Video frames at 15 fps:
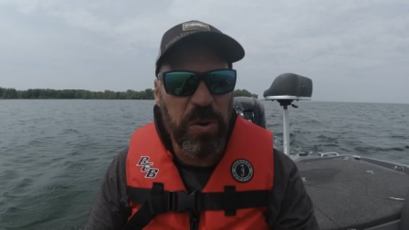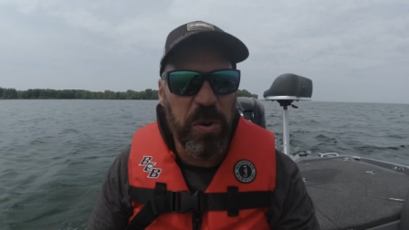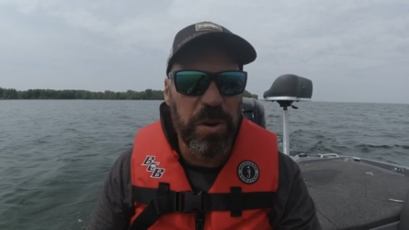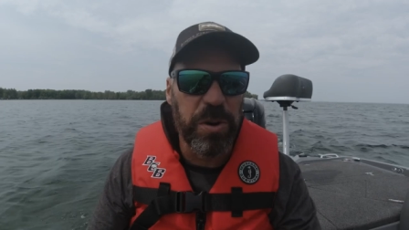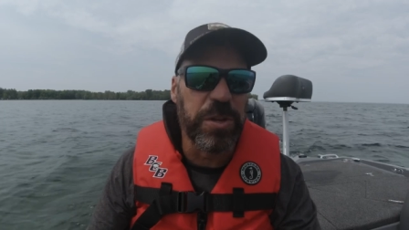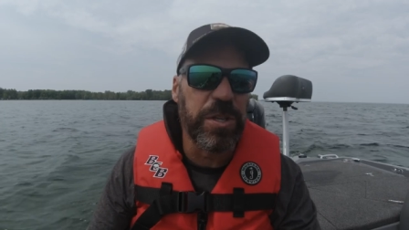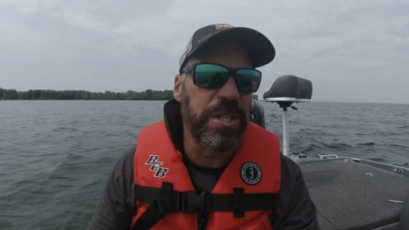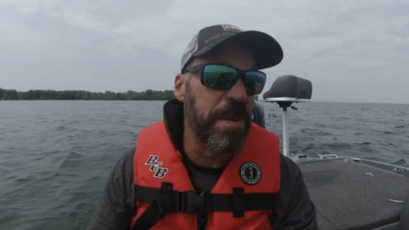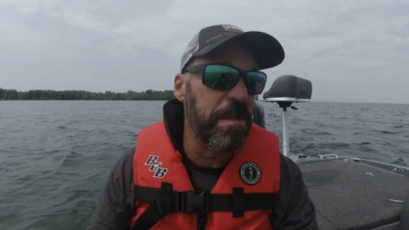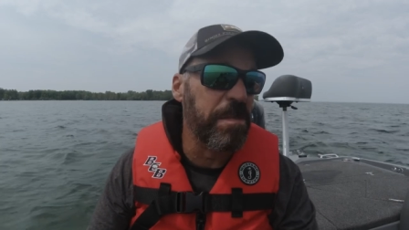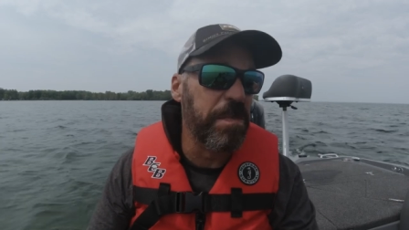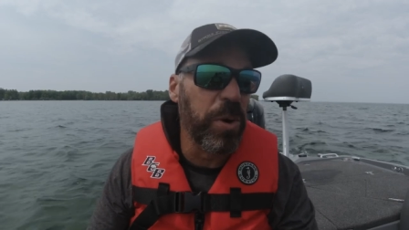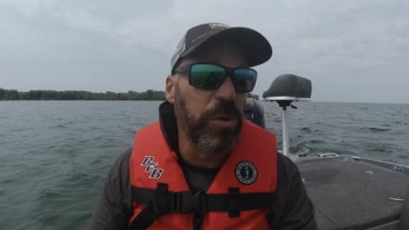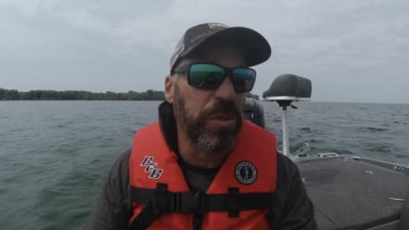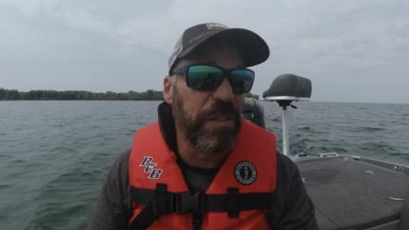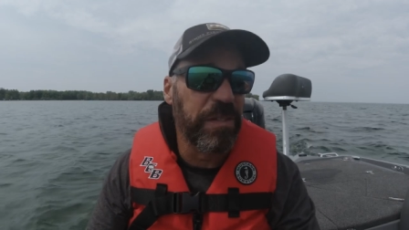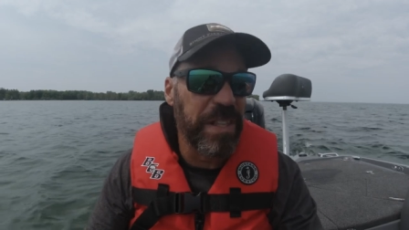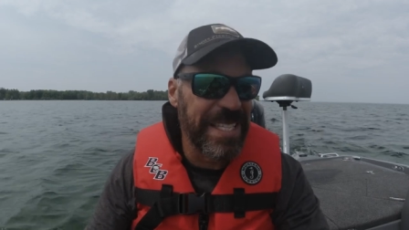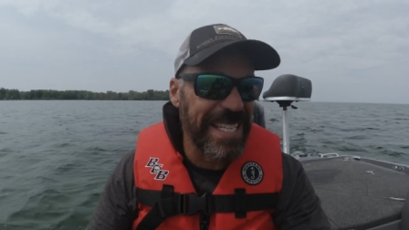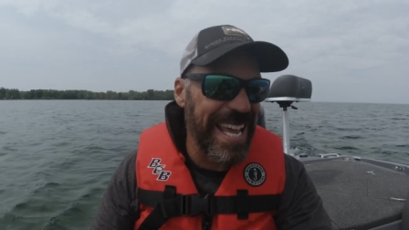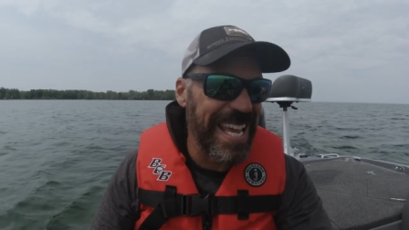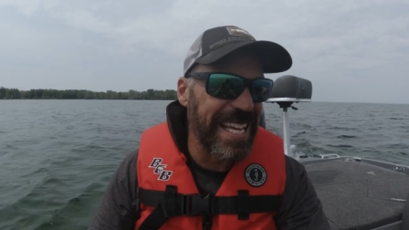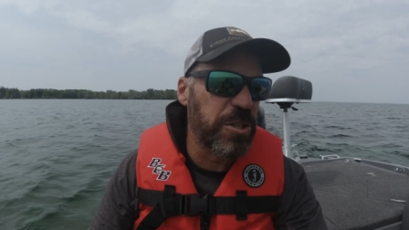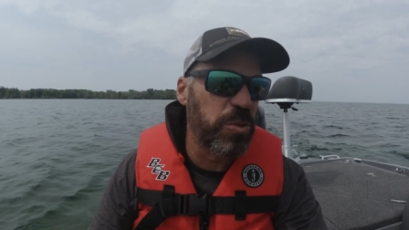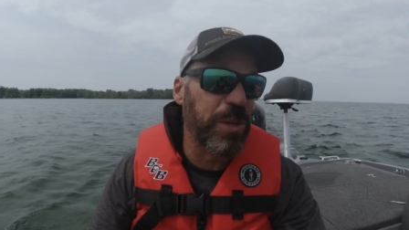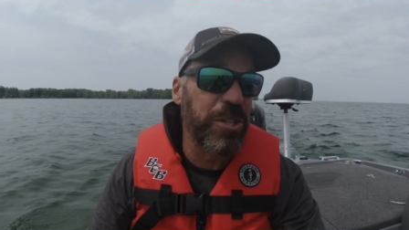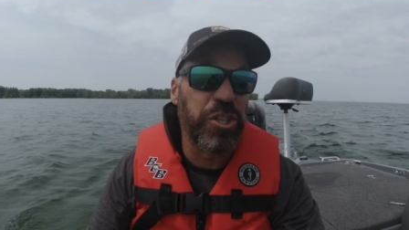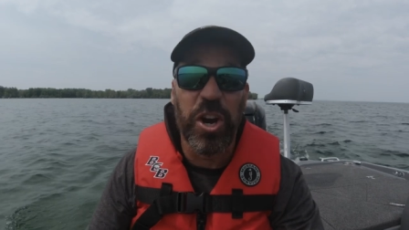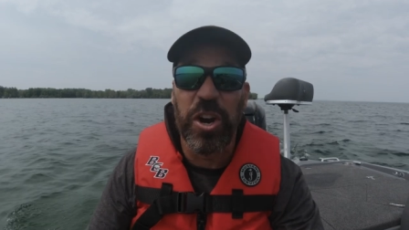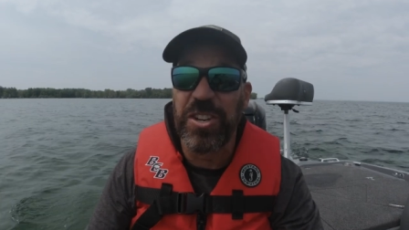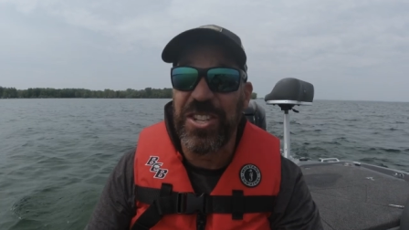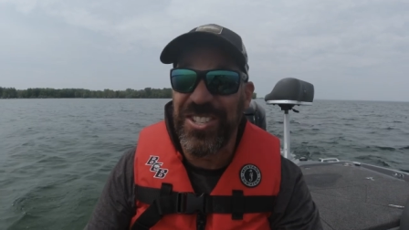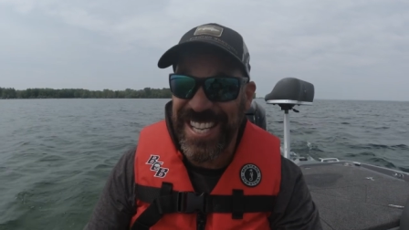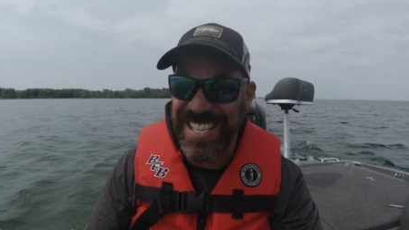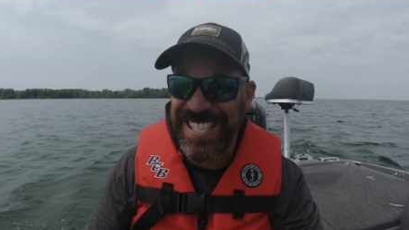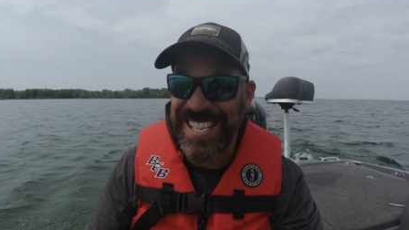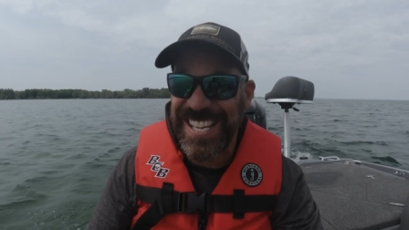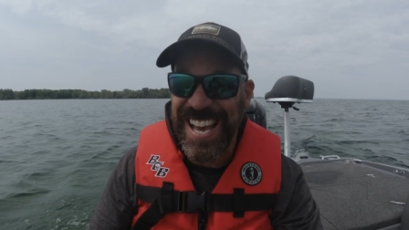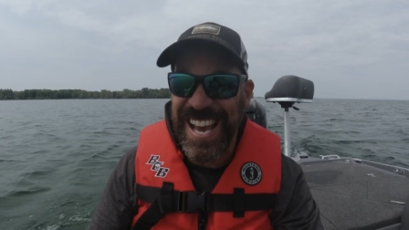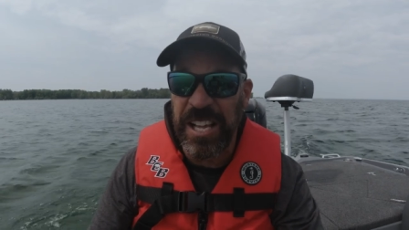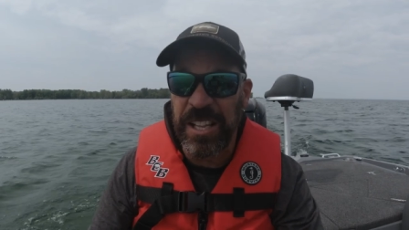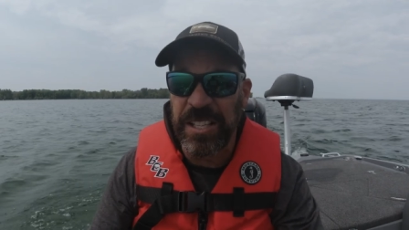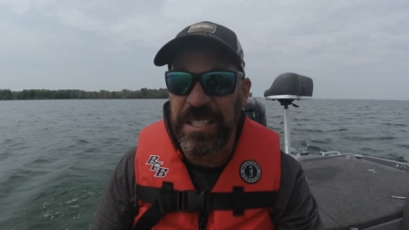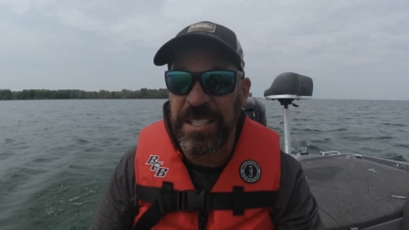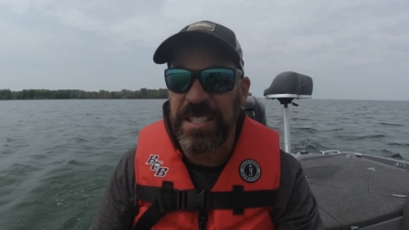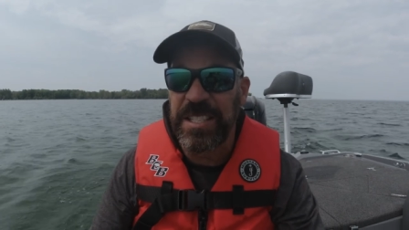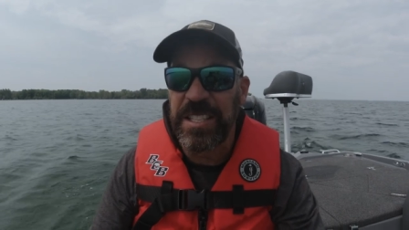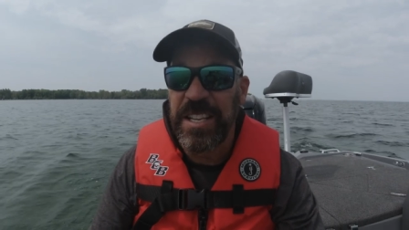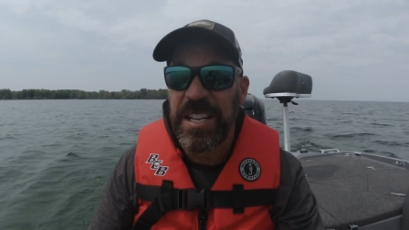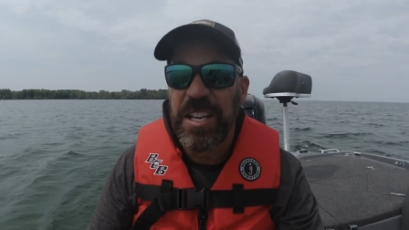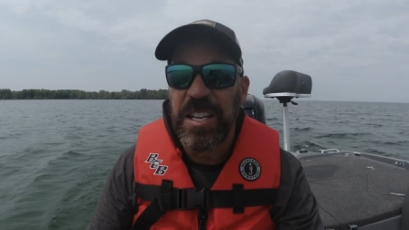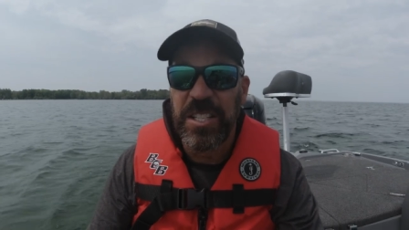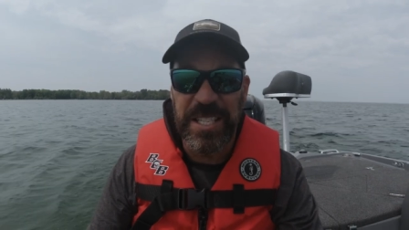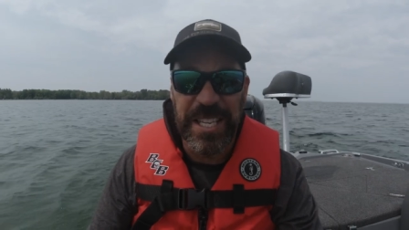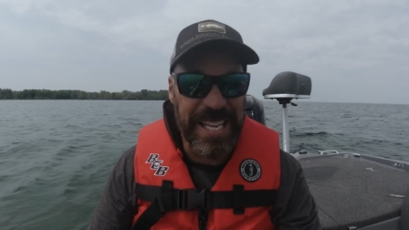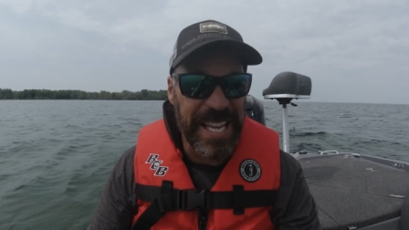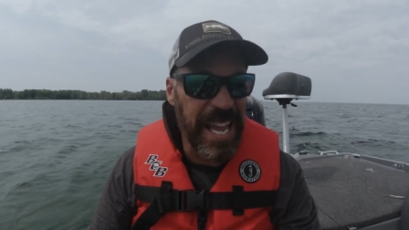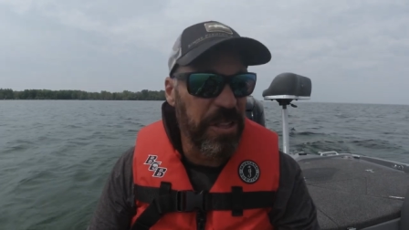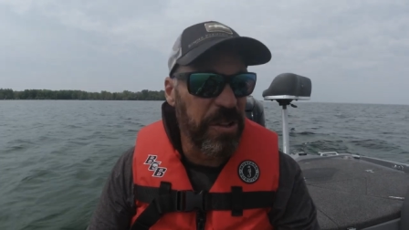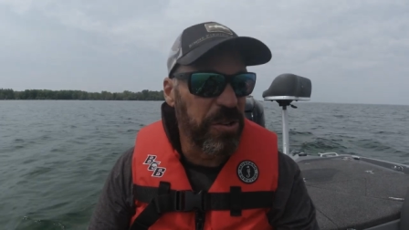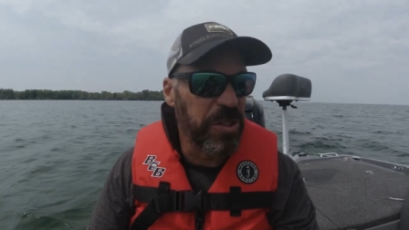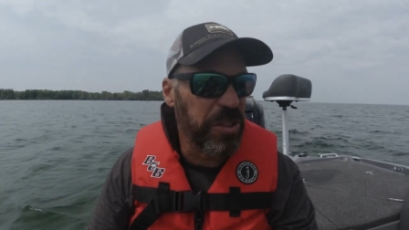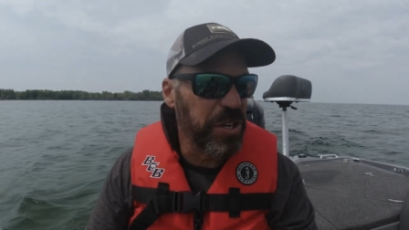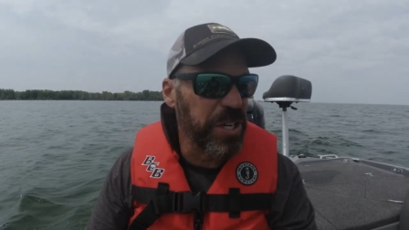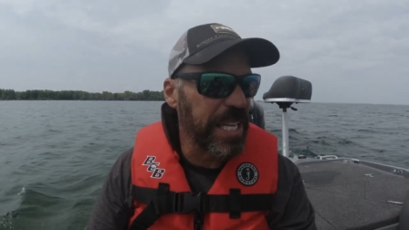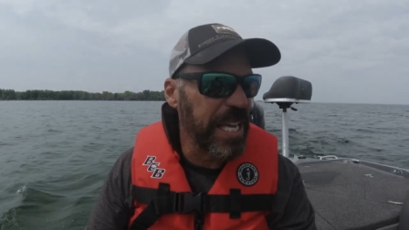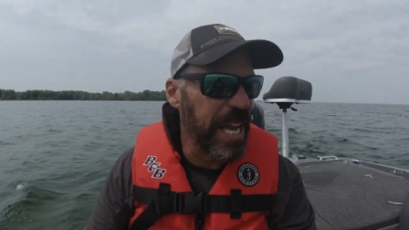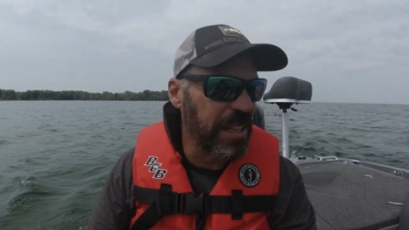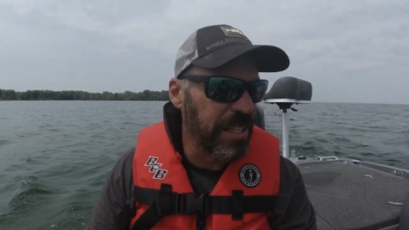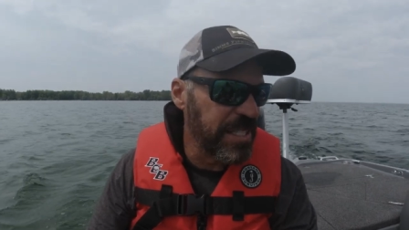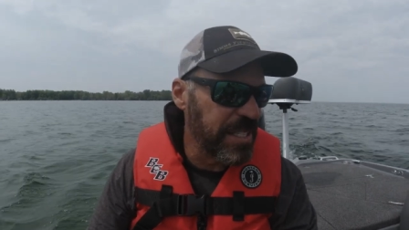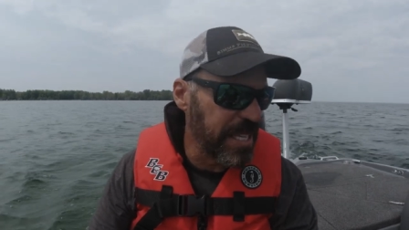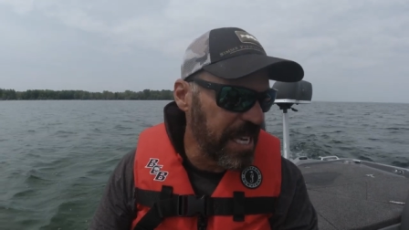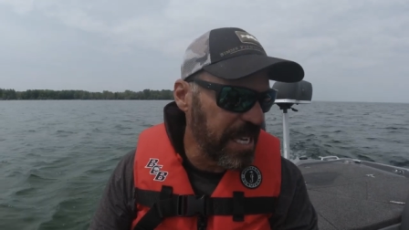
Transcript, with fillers: quarters in both of the tanks, which are 60 gallons together, 30 gallons